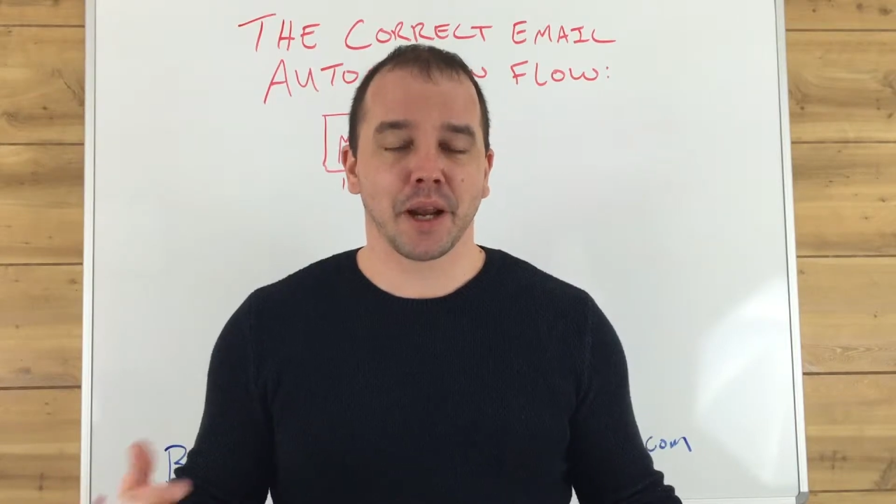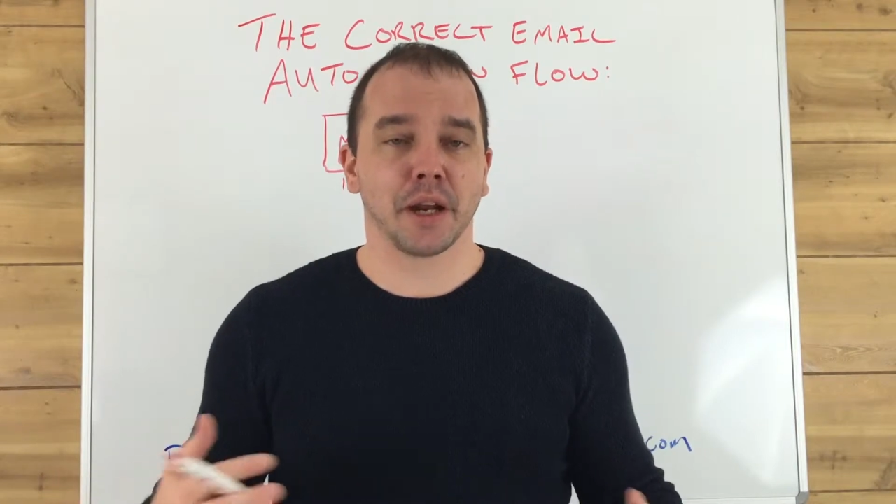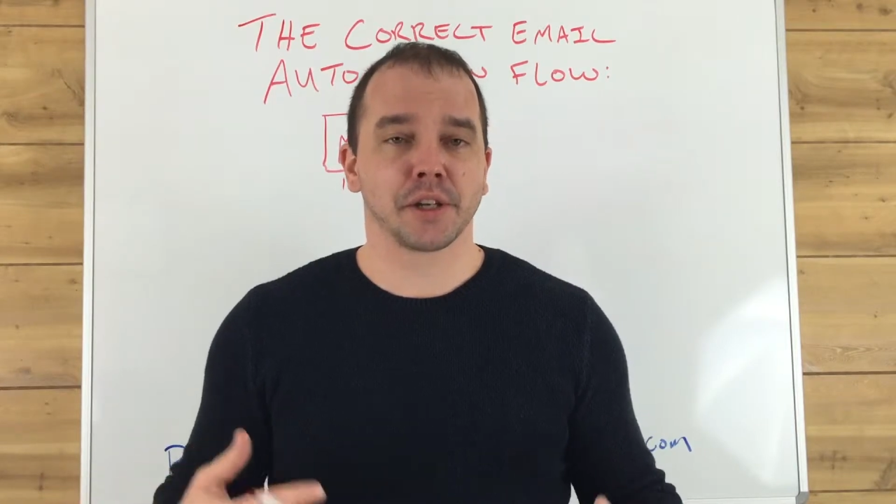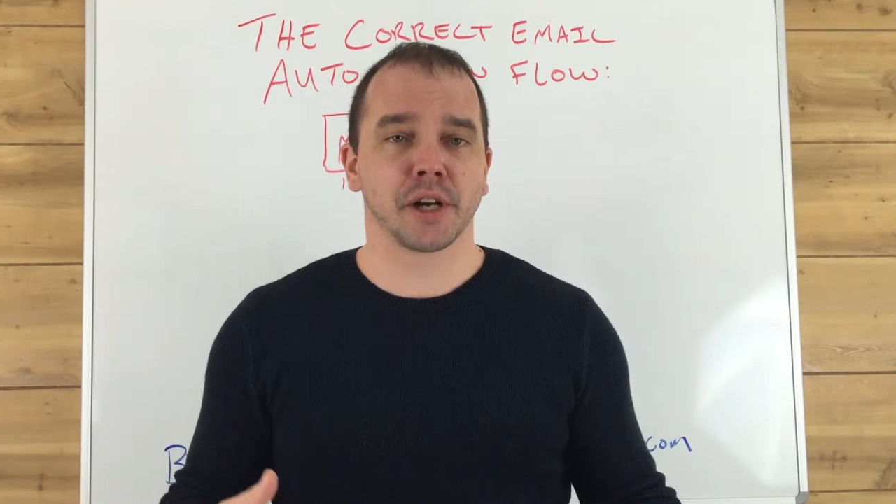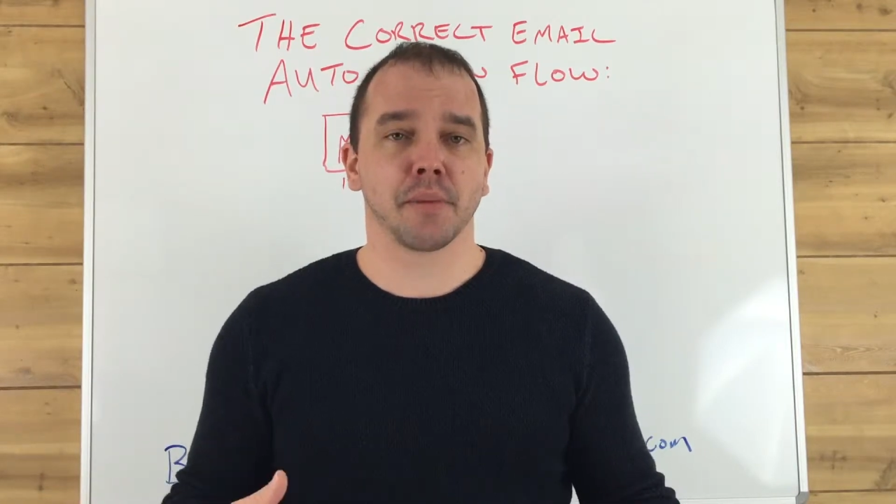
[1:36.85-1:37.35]
and
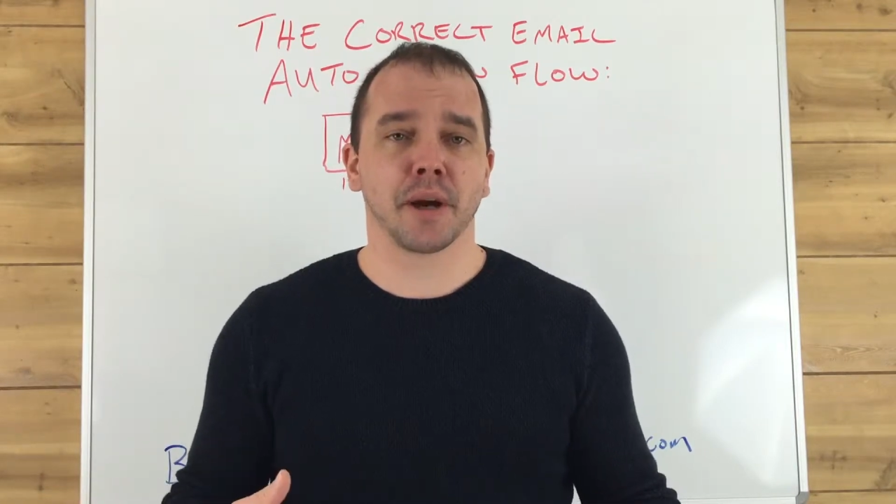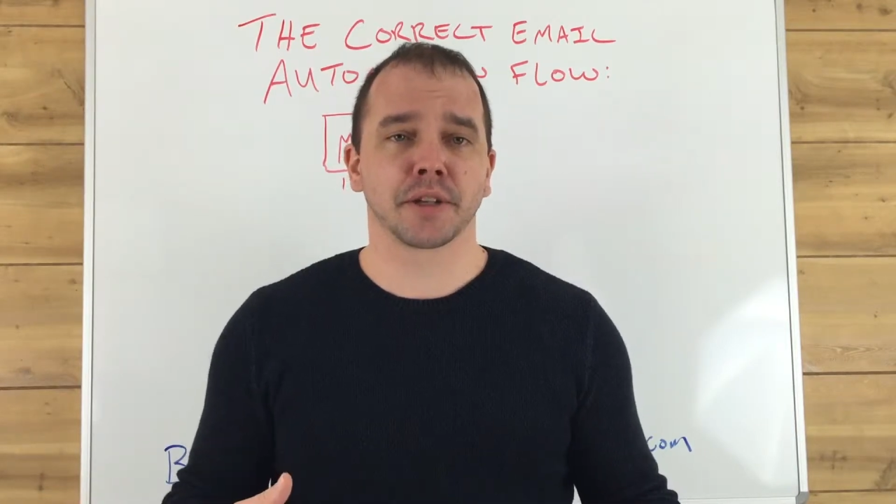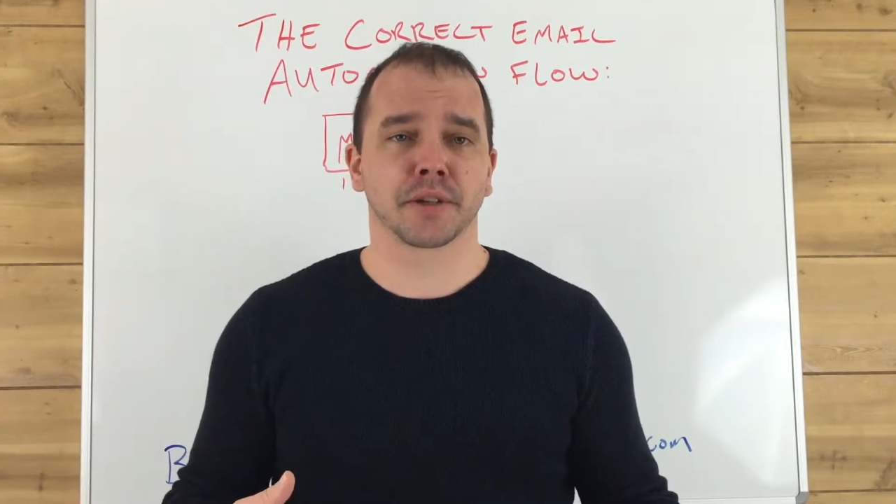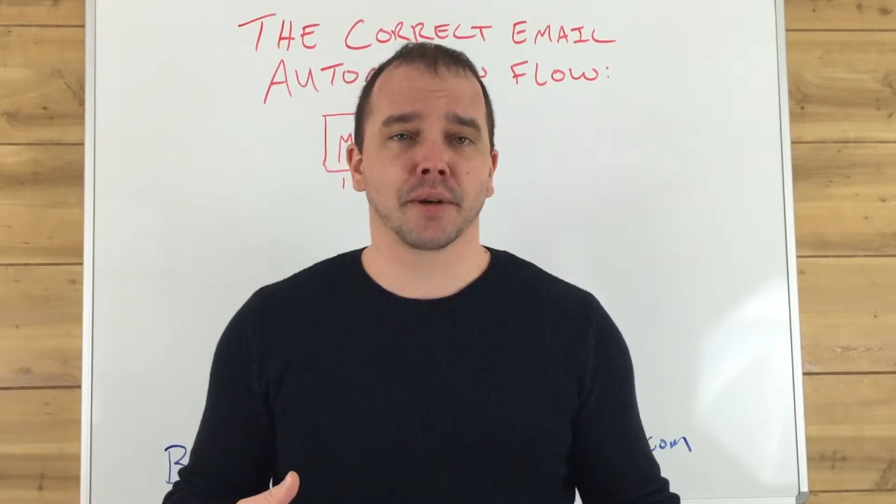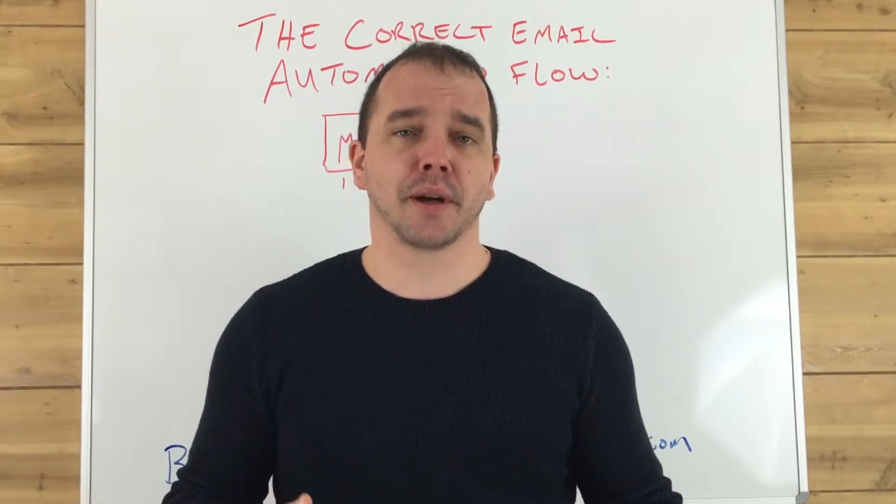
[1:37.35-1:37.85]
I share my
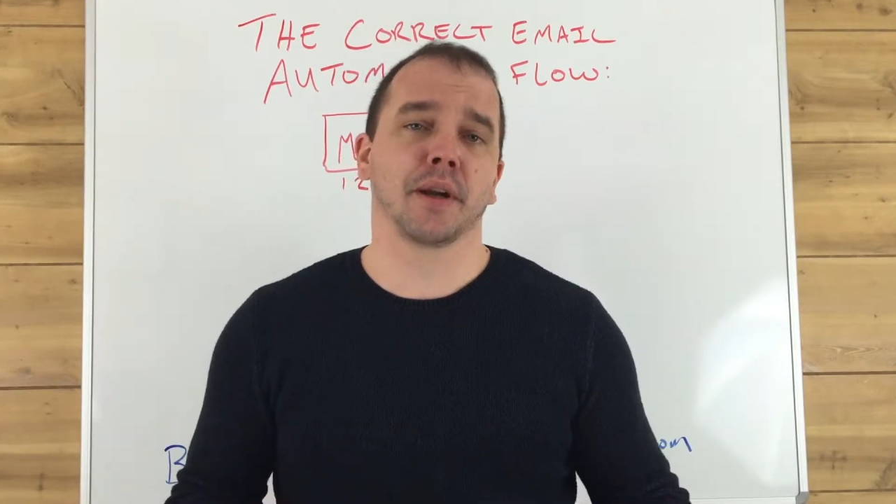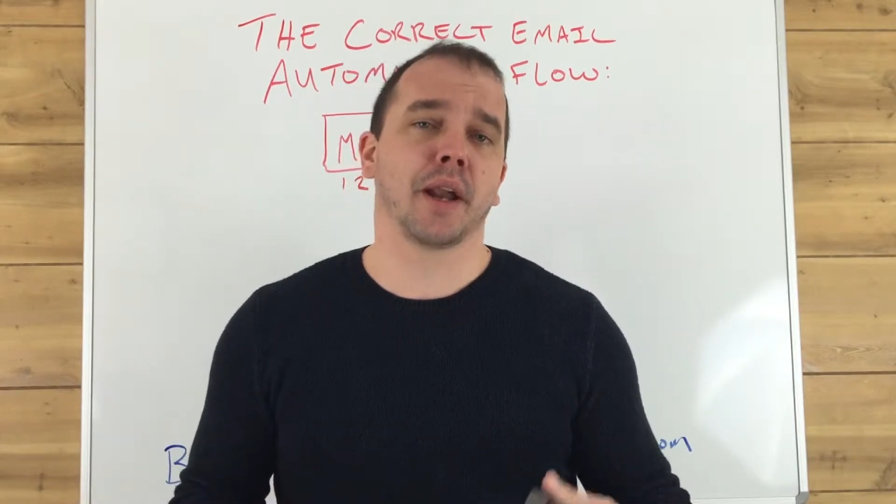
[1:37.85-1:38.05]
story.